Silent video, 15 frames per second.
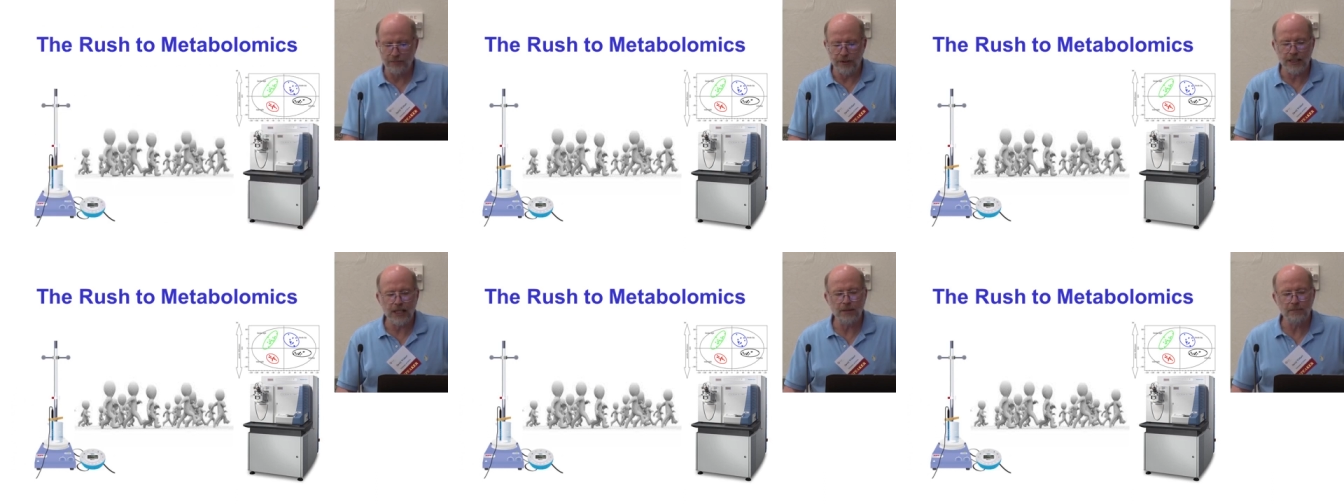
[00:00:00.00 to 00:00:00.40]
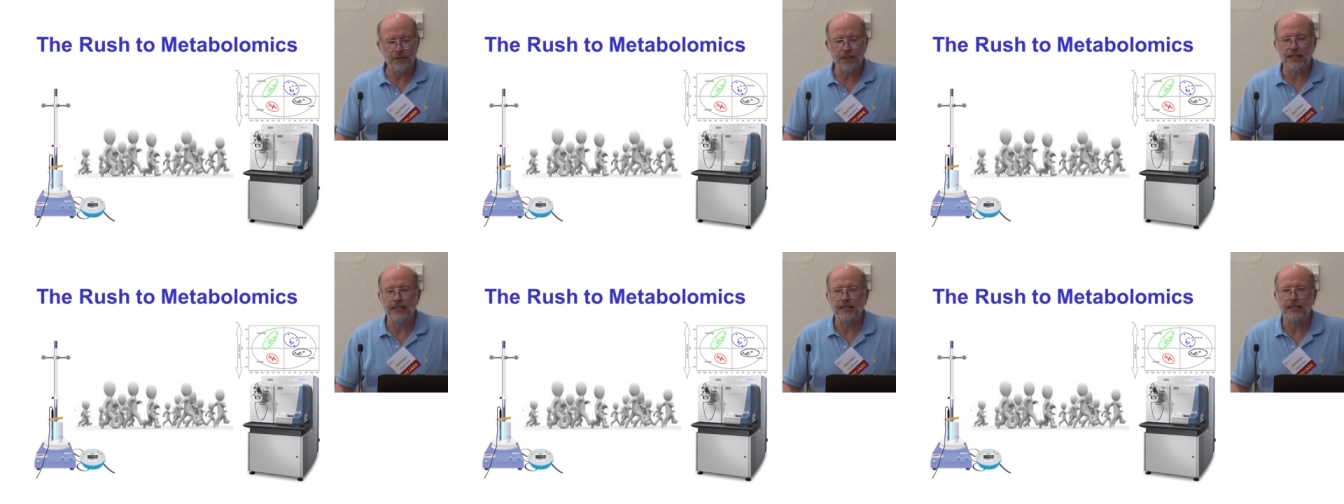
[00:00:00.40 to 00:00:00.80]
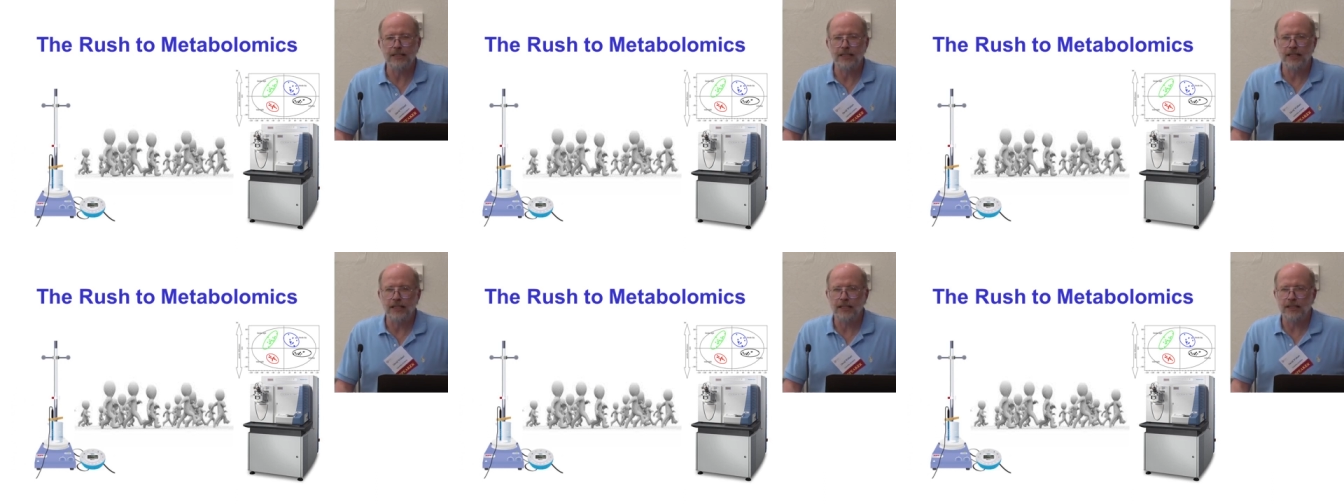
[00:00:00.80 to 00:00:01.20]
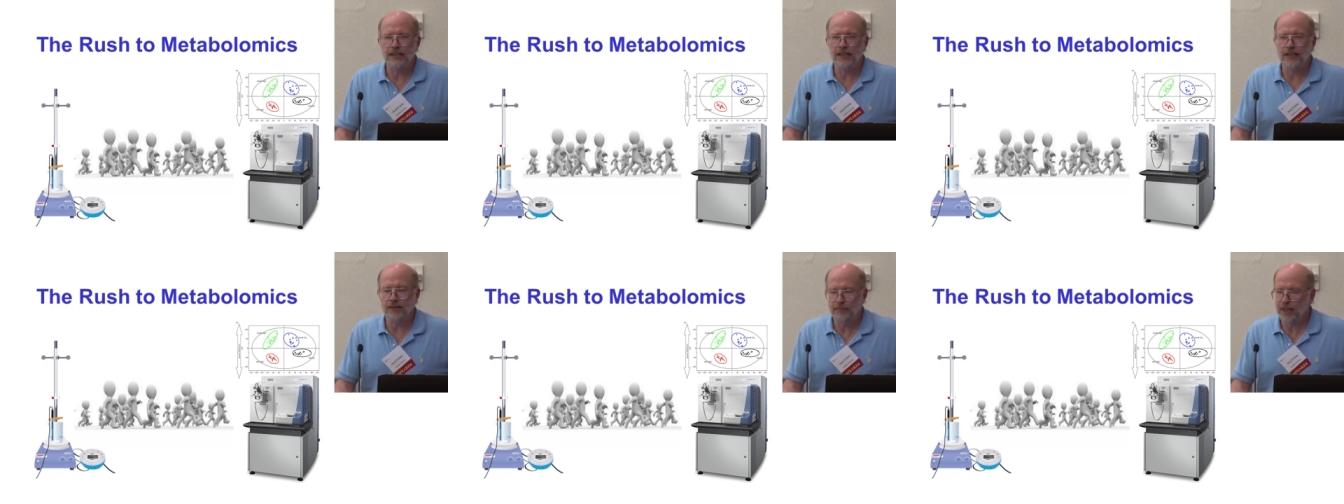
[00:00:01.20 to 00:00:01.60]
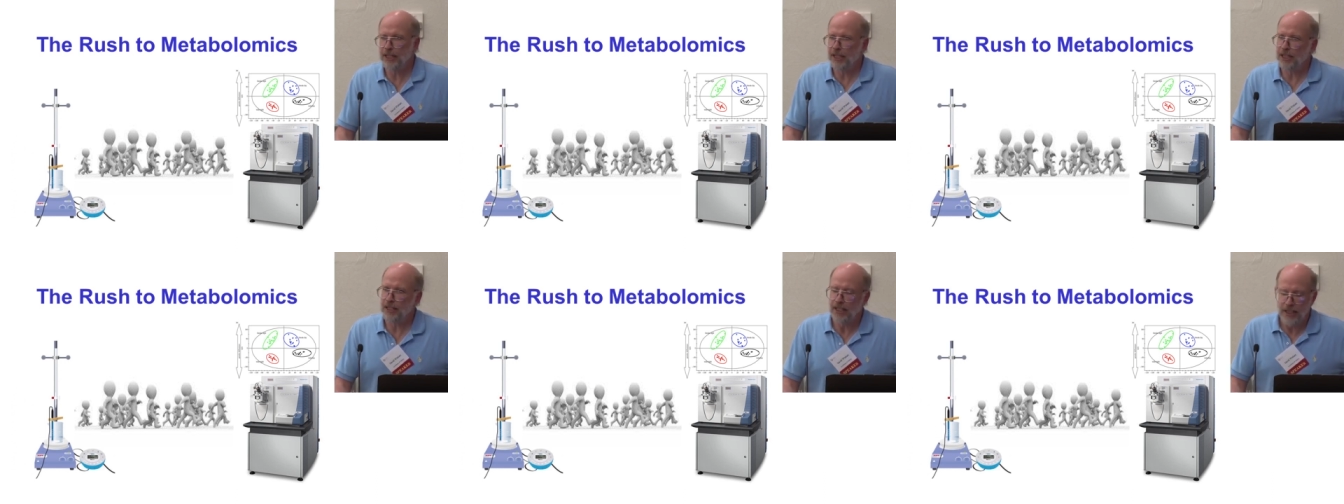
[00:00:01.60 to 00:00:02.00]
even companies that are
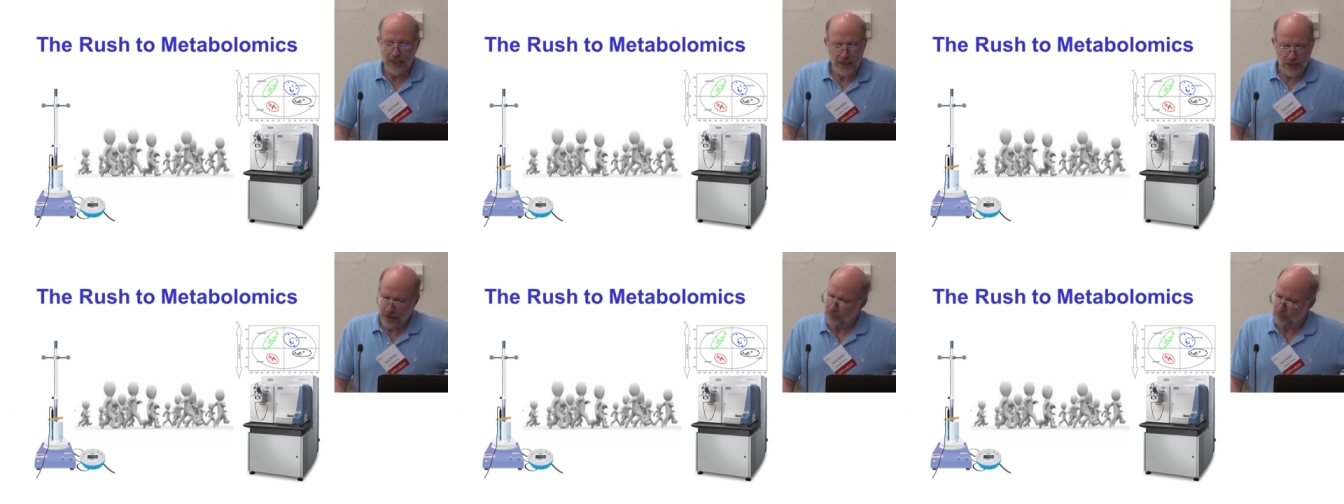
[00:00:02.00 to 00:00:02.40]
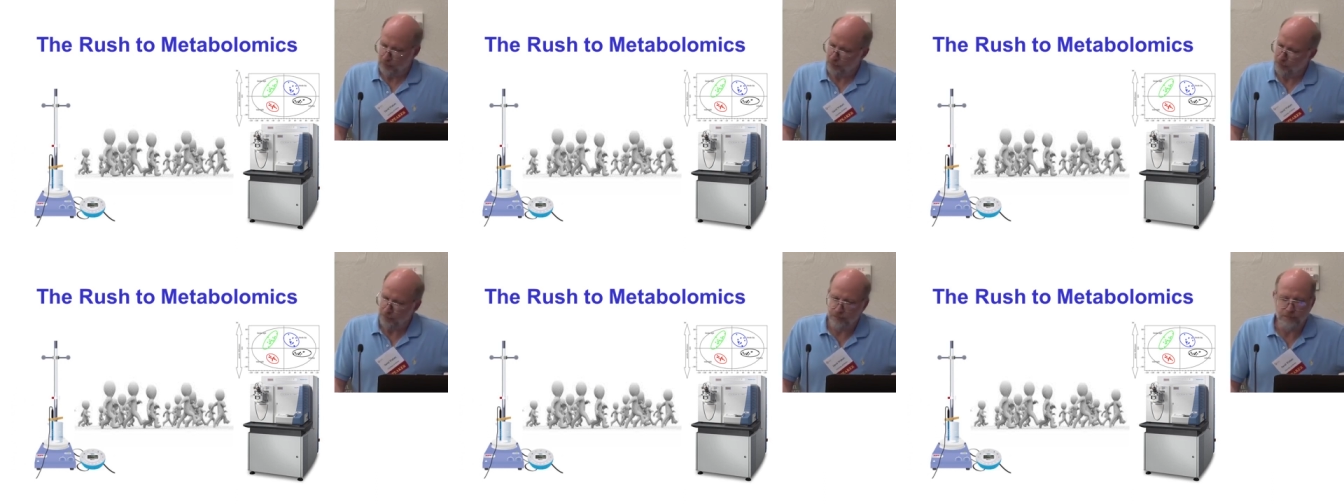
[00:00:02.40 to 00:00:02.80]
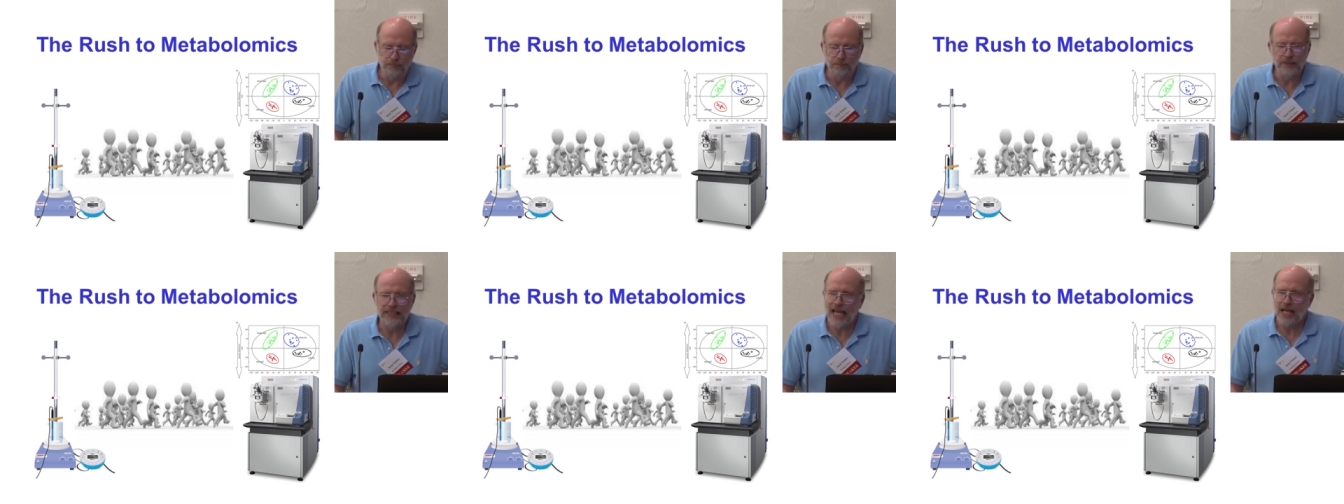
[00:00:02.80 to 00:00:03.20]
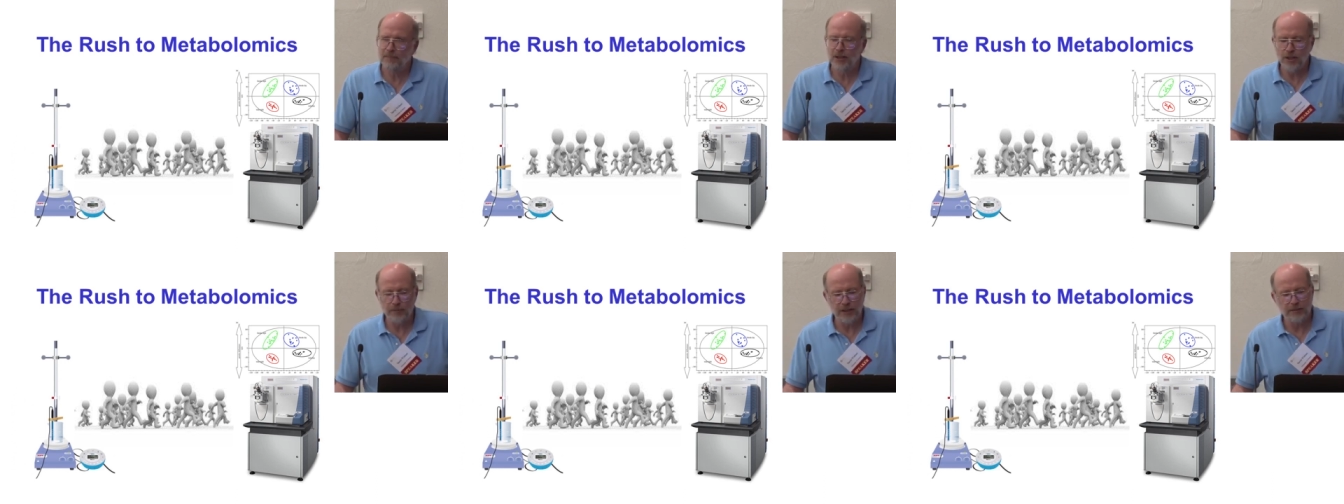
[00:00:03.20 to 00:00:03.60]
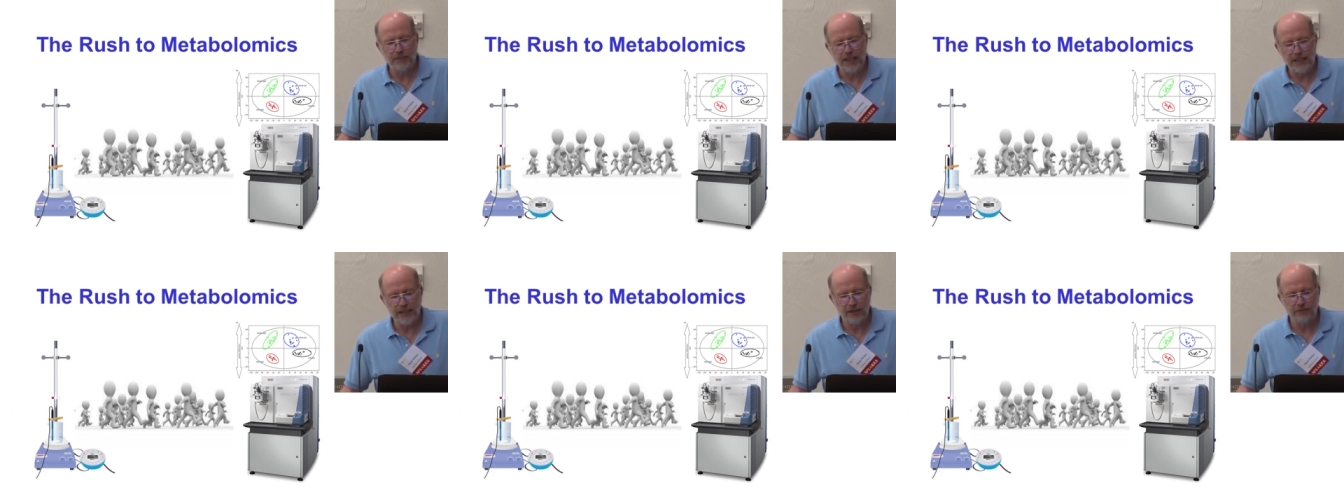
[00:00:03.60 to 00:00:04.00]
making
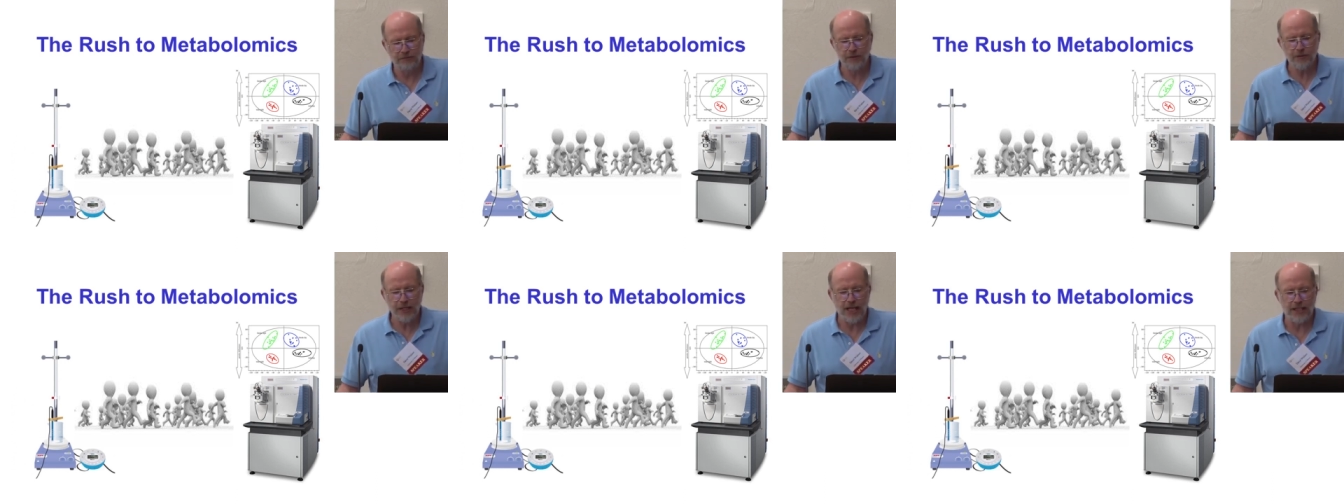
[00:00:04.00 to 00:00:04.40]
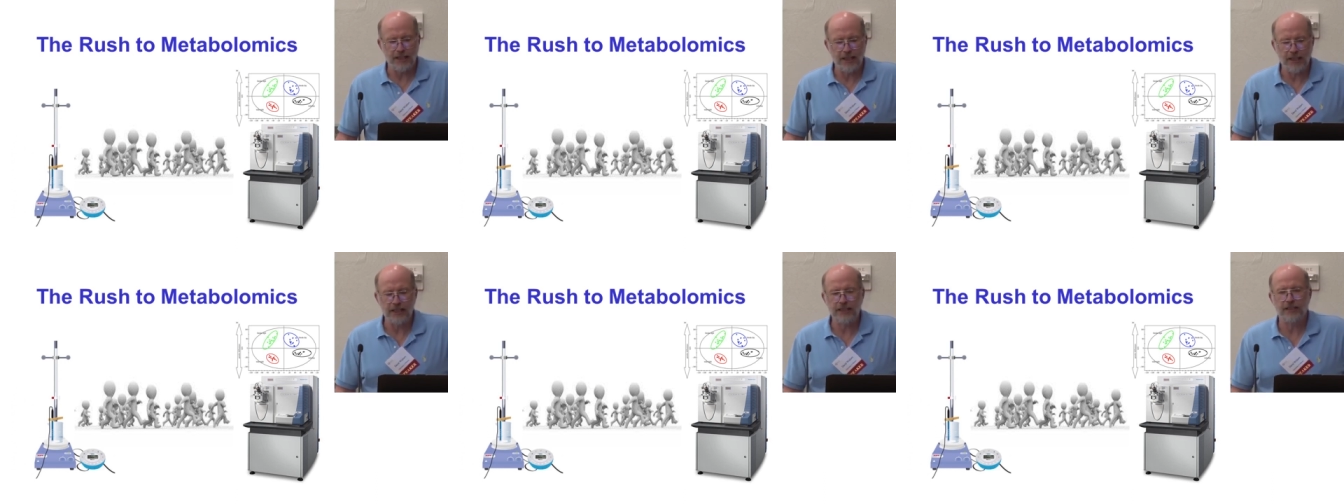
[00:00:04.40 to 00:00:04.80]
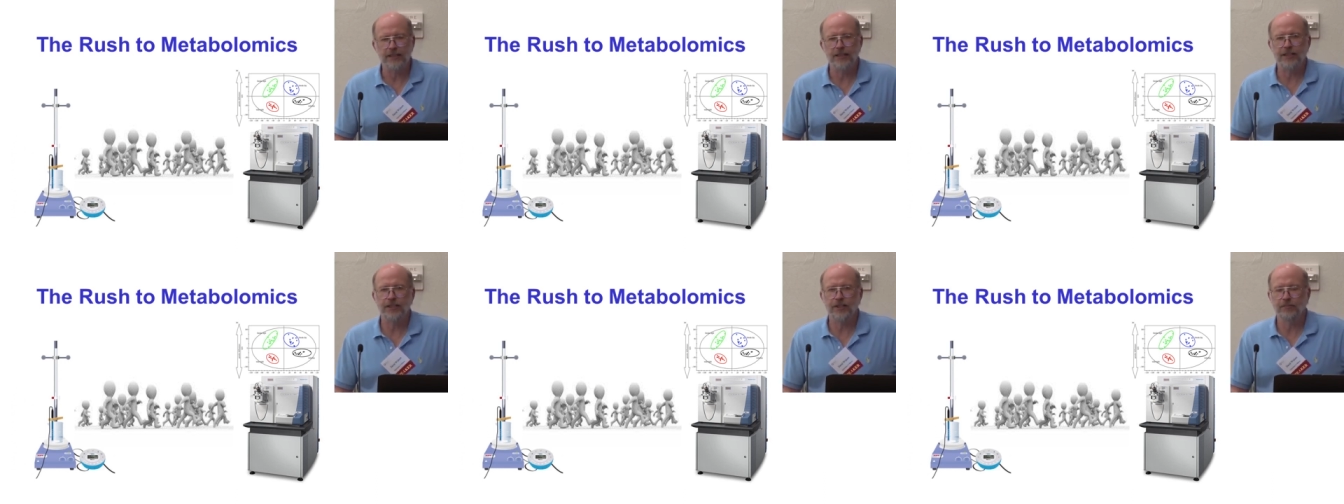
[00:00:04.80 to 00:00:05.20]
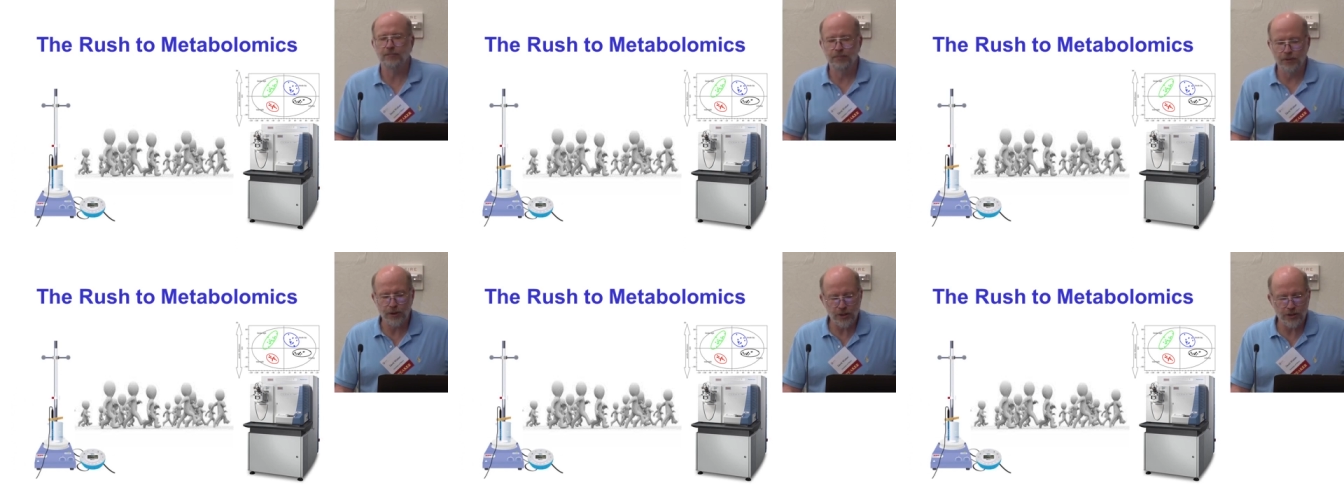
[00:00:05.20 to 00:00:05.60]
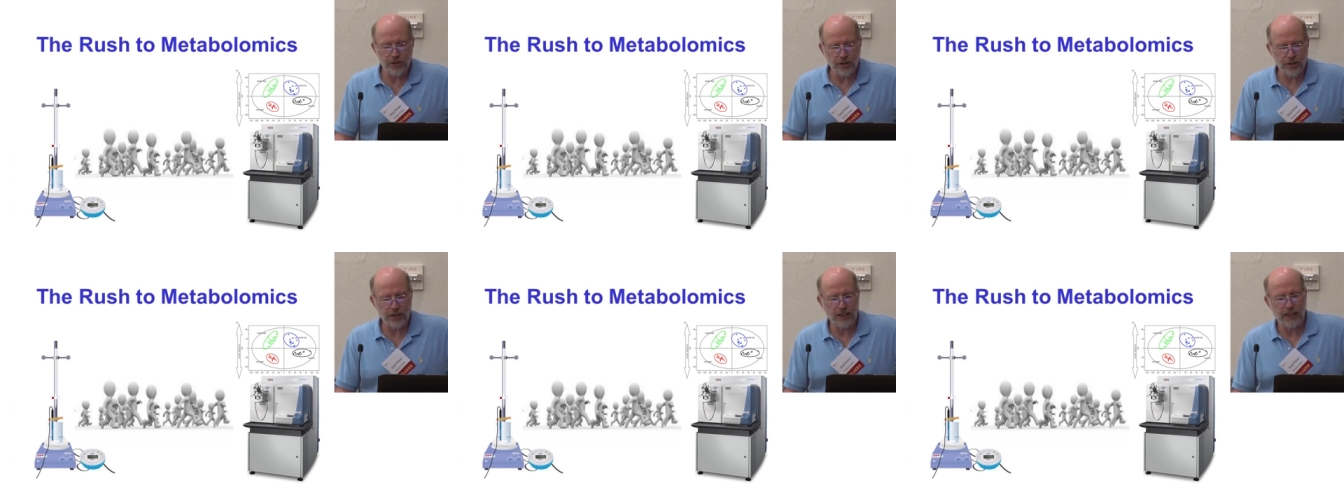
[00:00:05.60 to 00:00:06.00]
metabolomic-based food analyzers. So
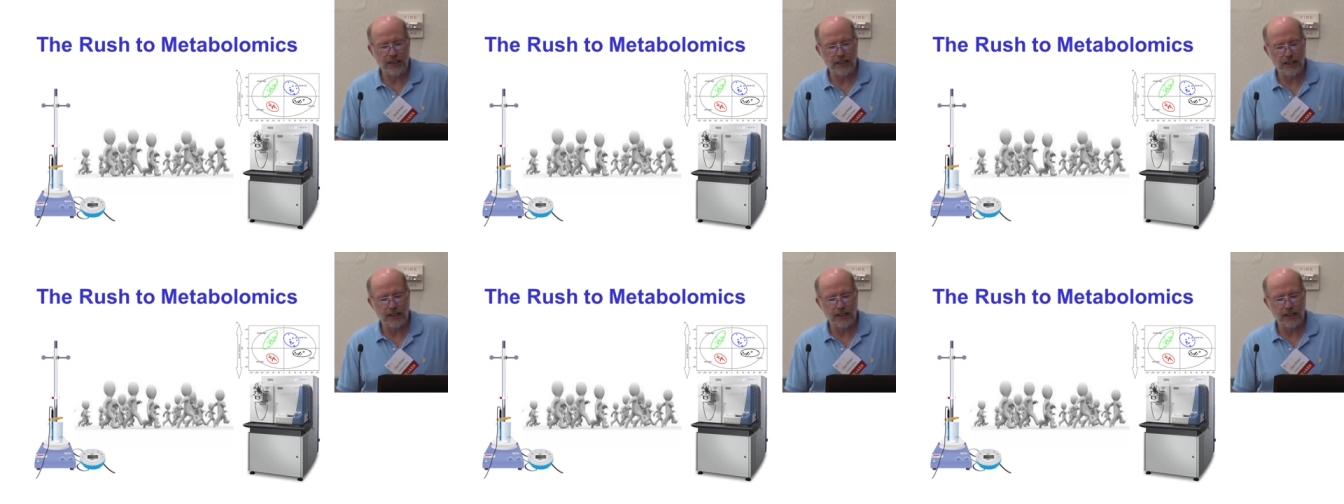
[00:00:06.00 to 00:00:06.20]
Brooker